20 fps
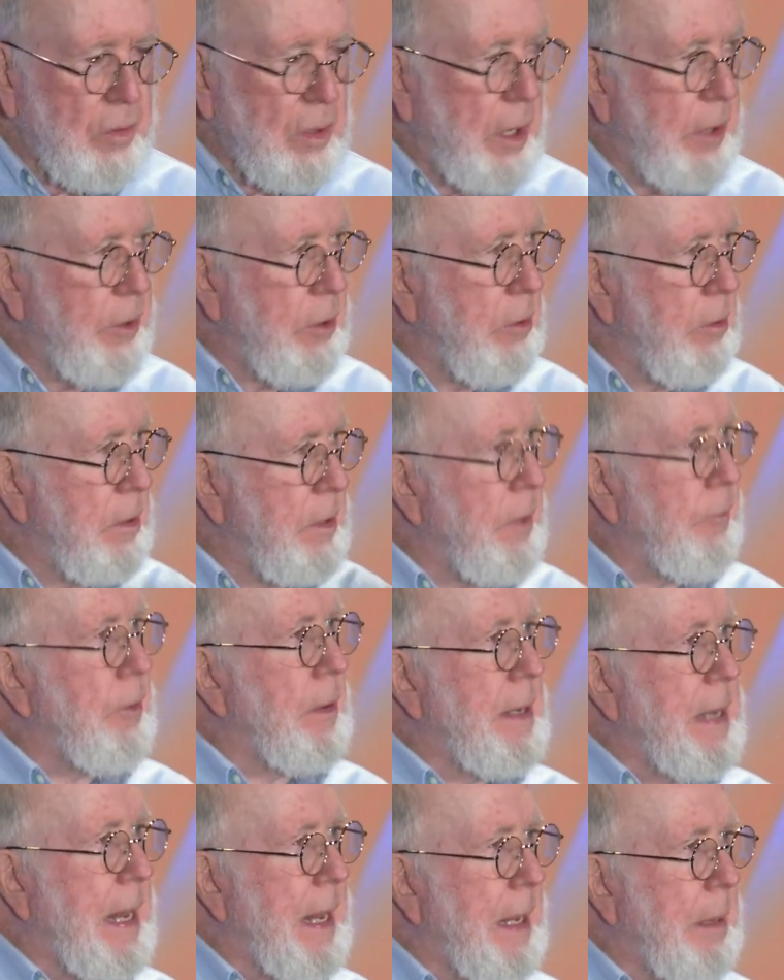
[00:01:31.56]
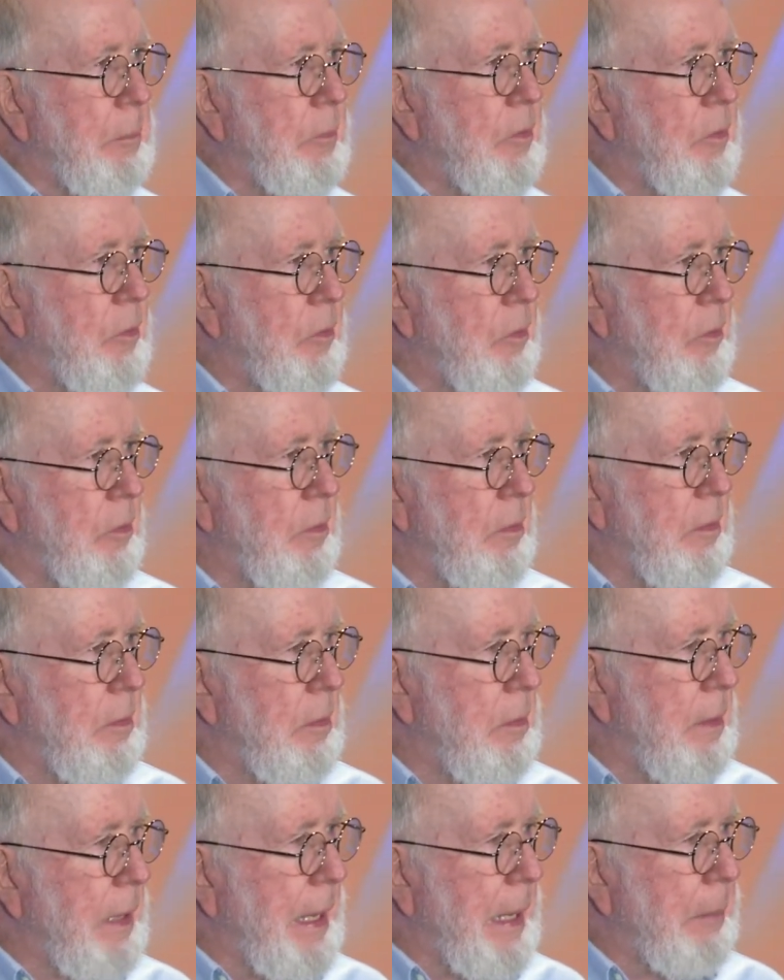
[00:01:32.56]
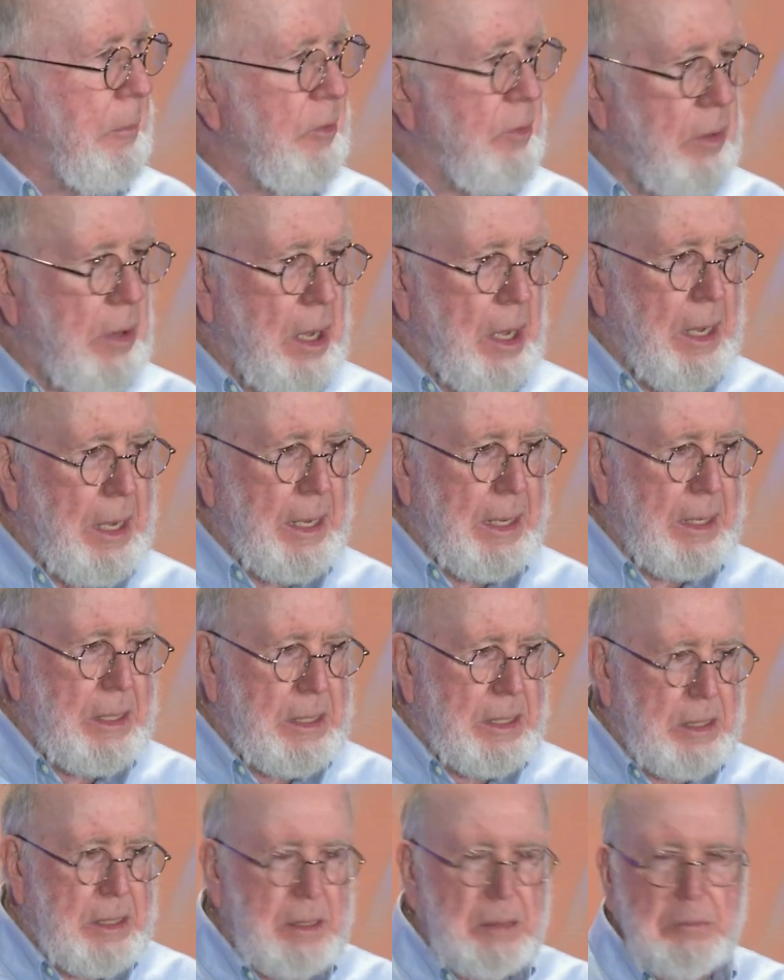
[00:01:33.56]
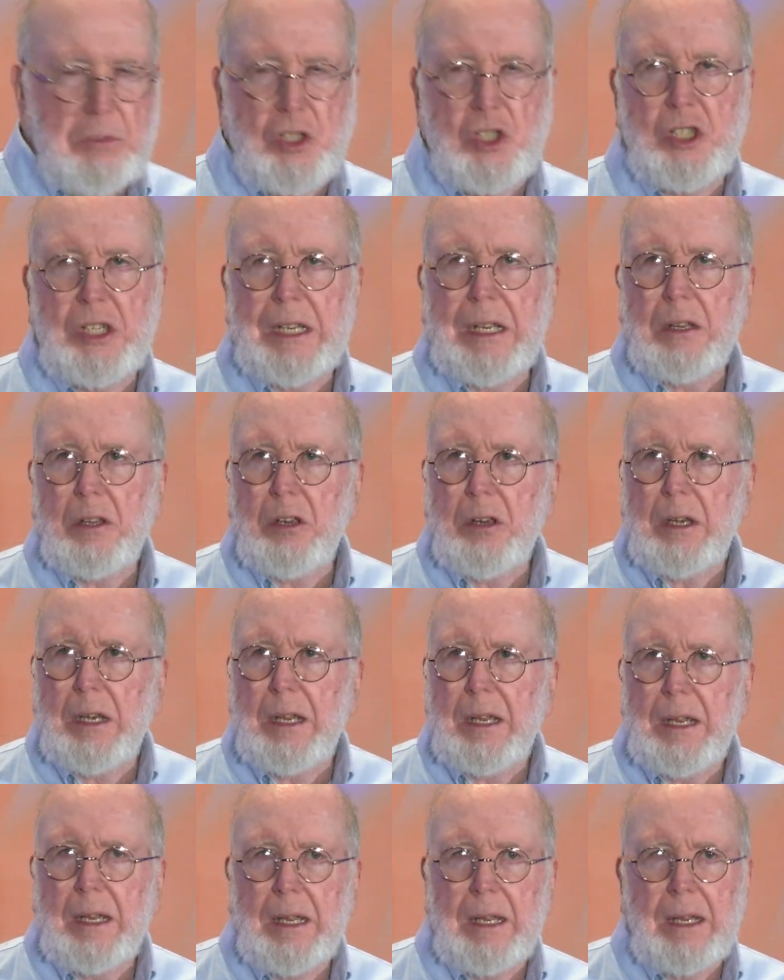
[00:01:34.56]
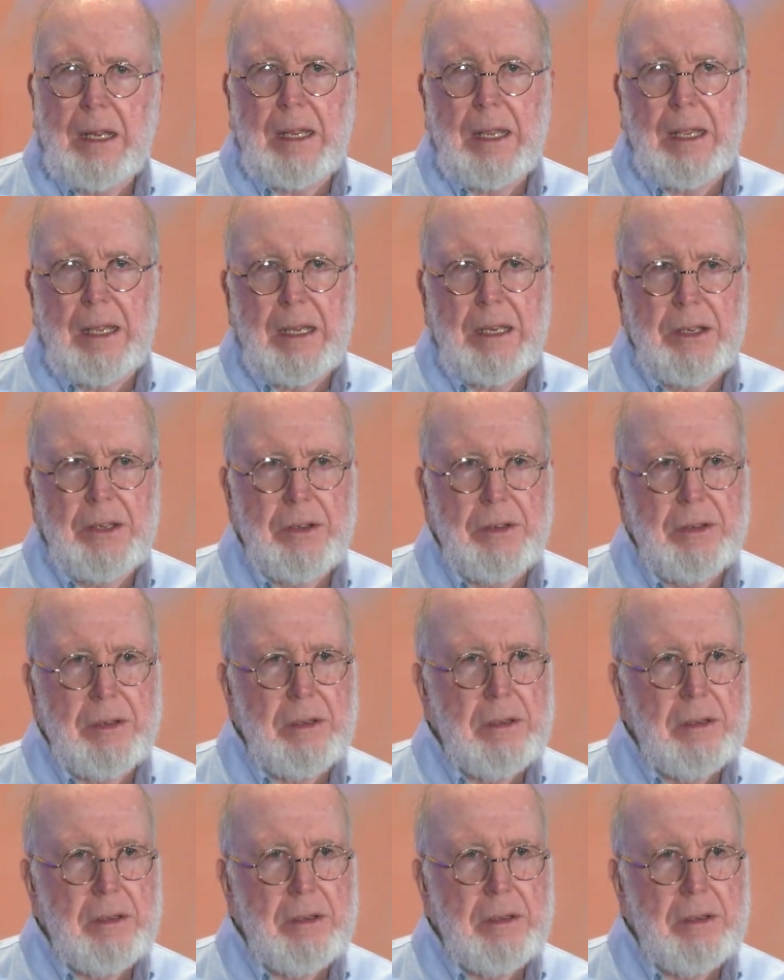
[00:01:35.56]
under different names. Names like machine learning and